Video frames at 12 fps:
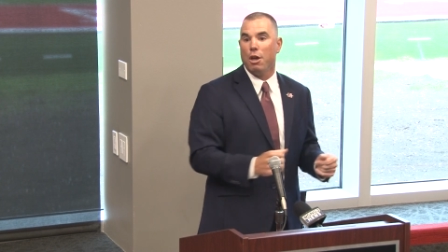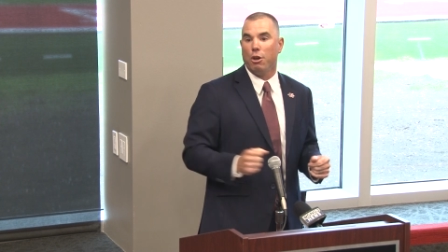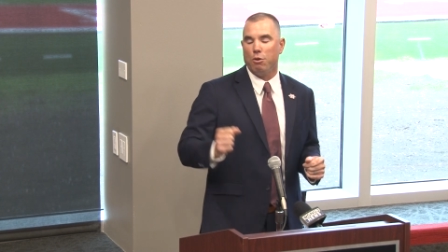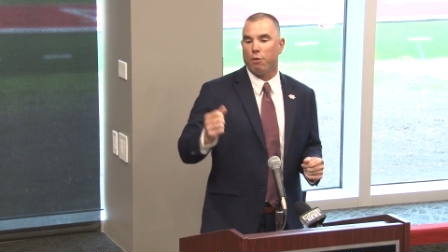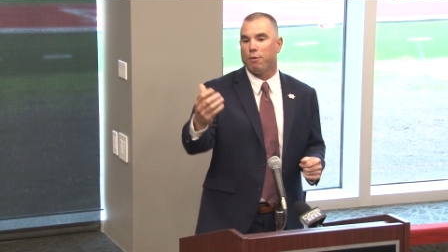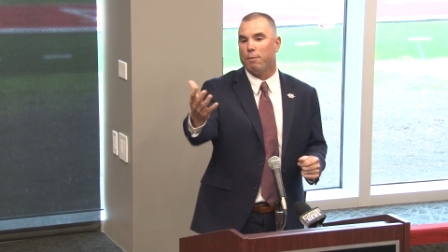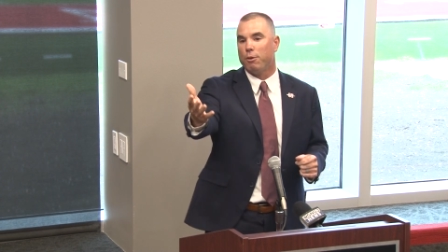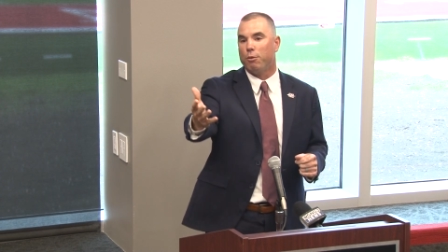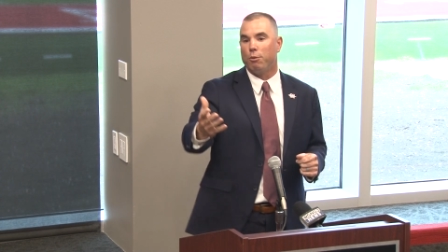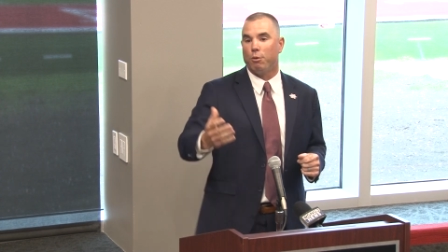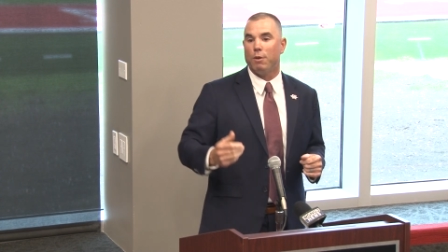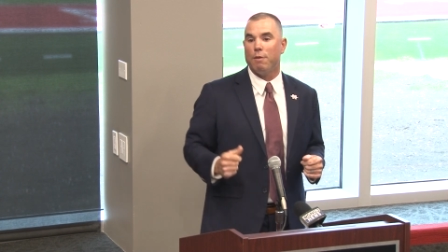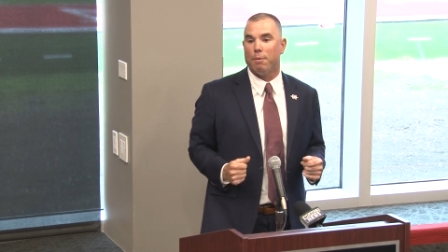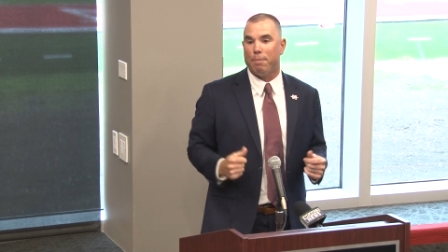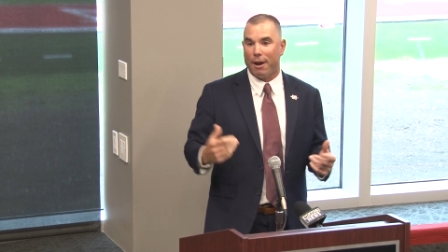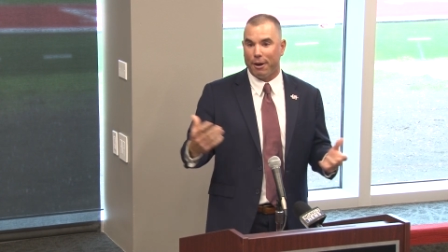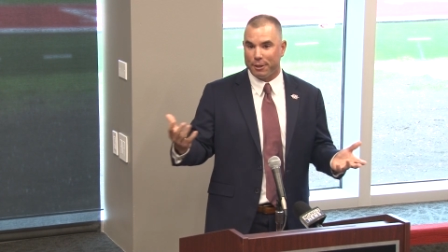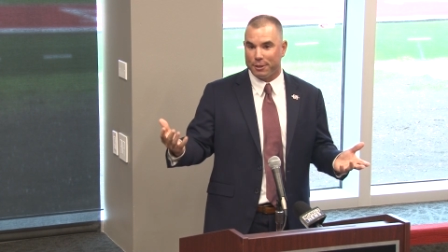You're from the, the river
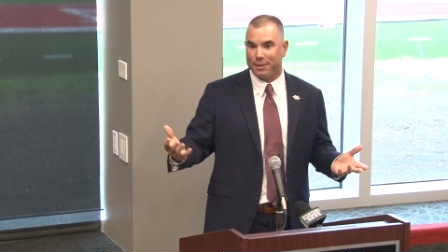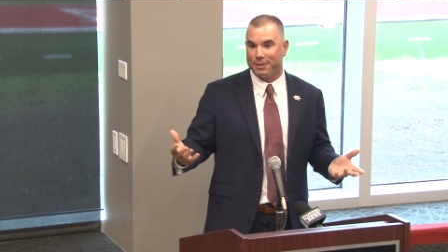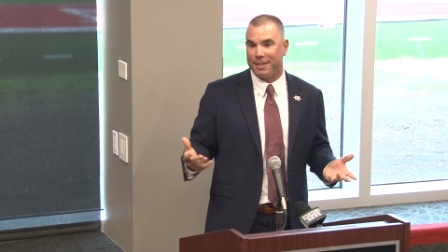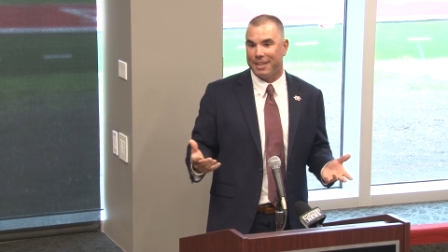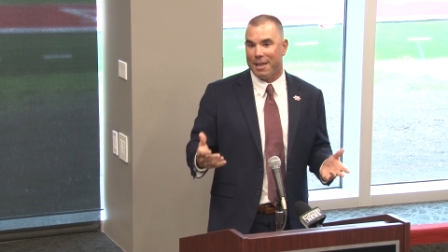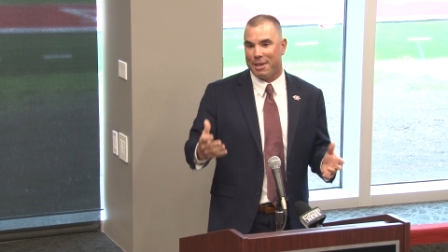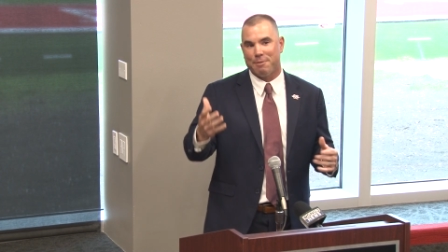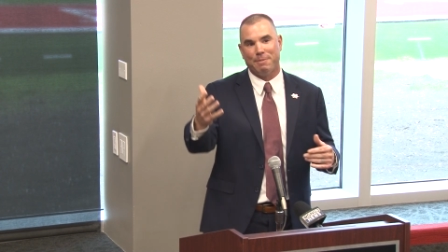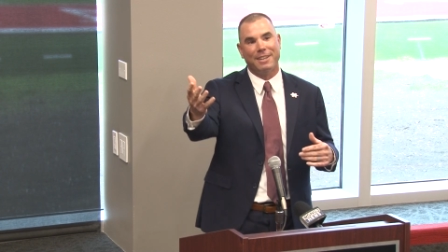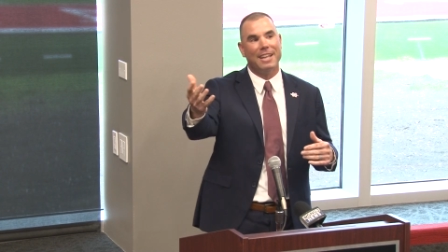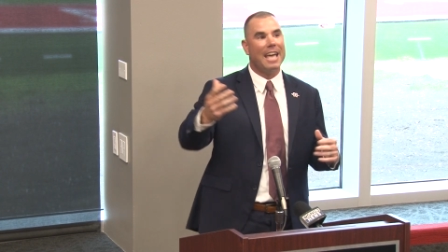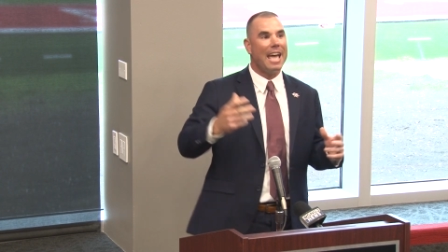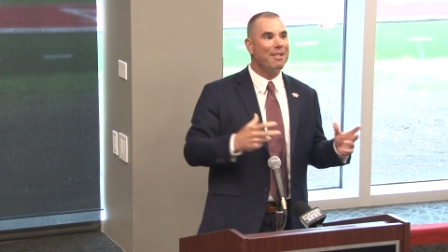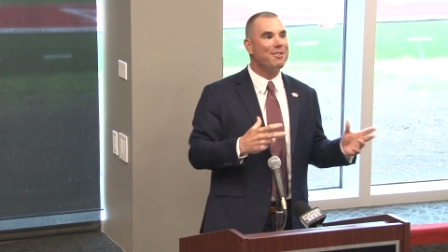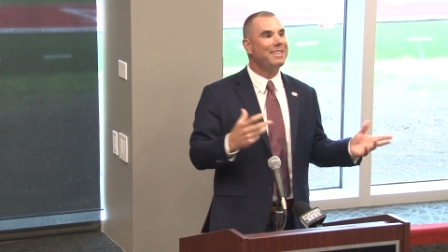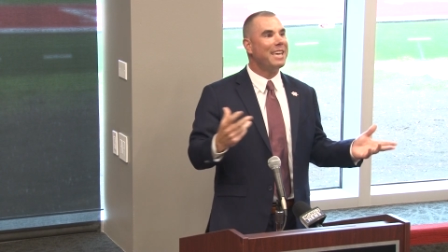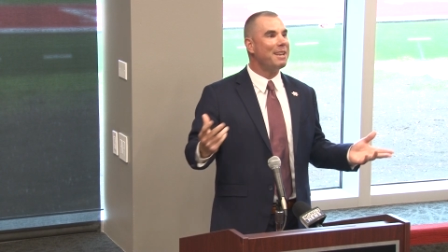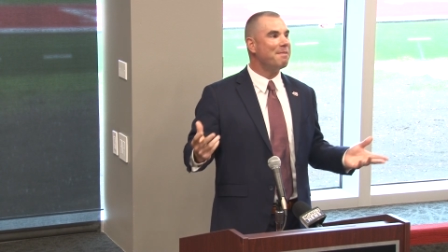parishes. Uh, he's been
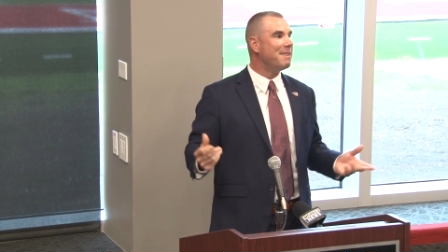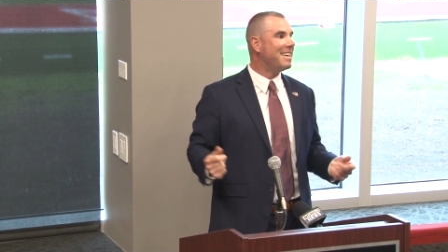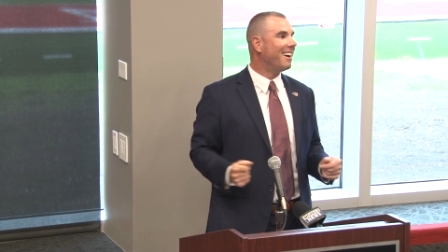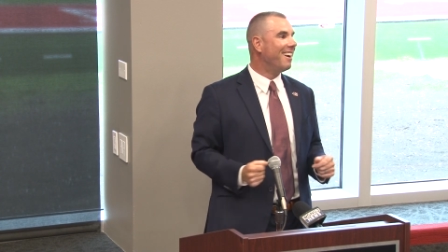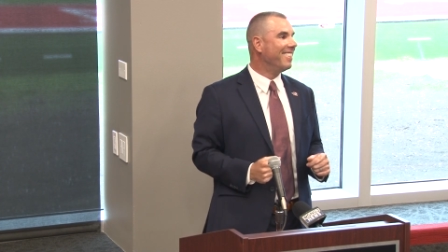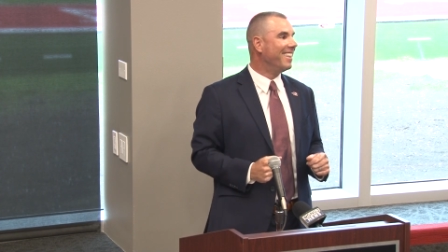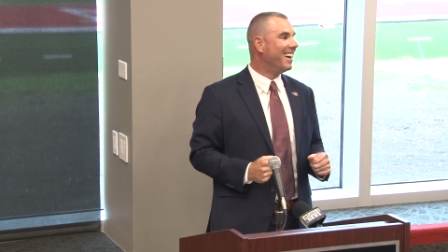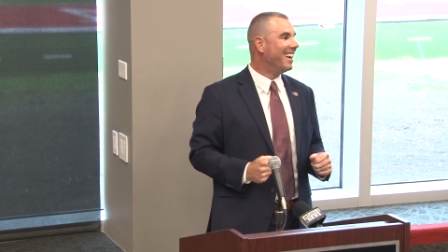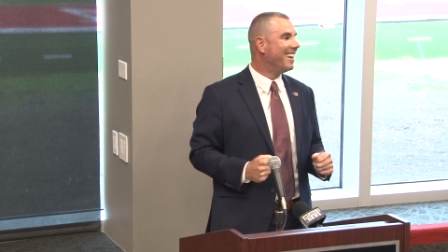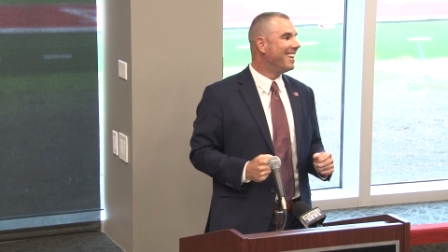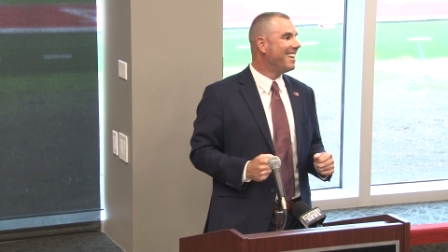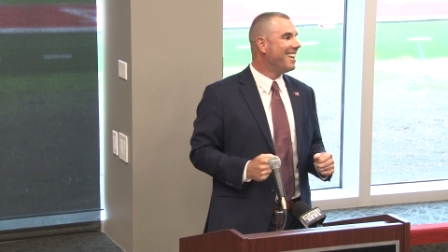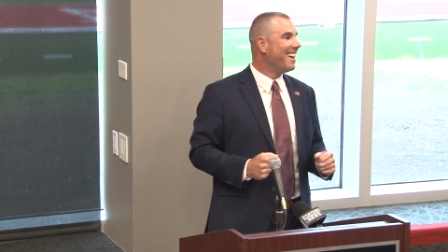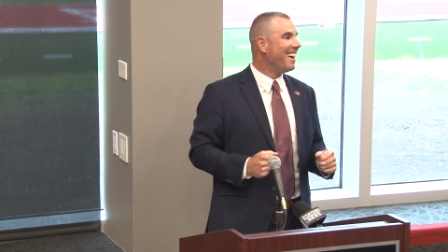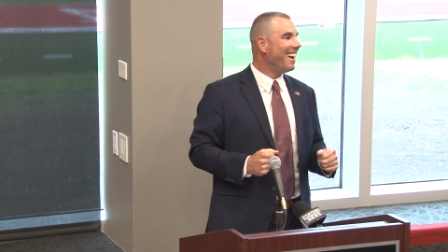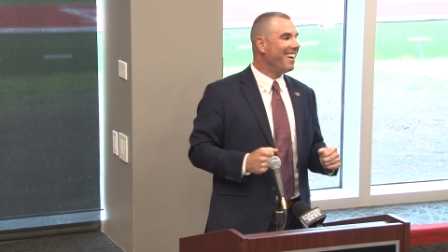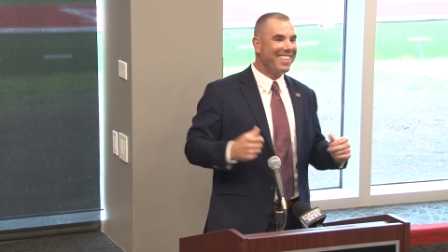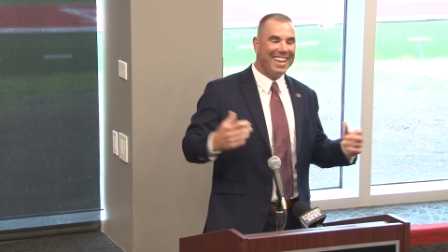educating me on the,
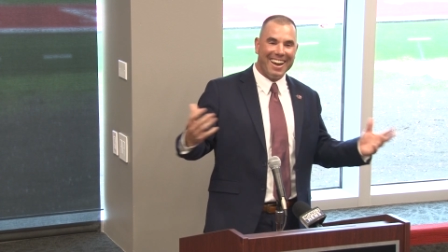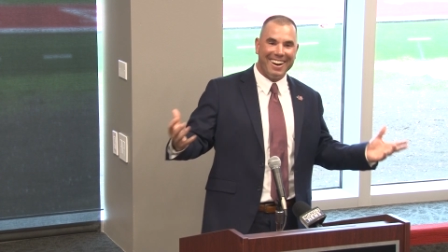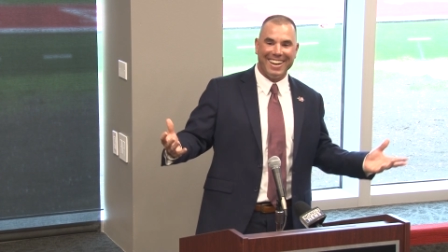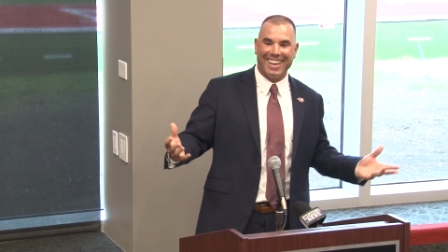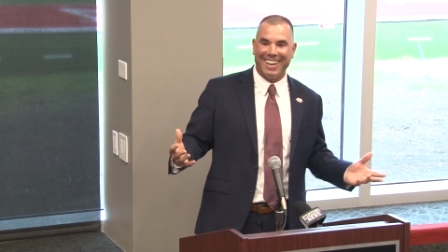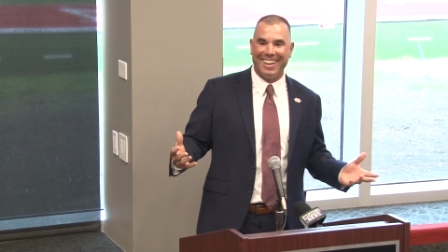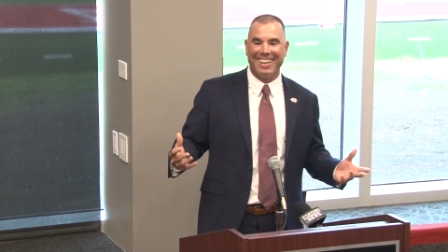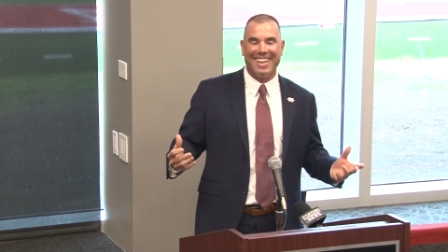on the area.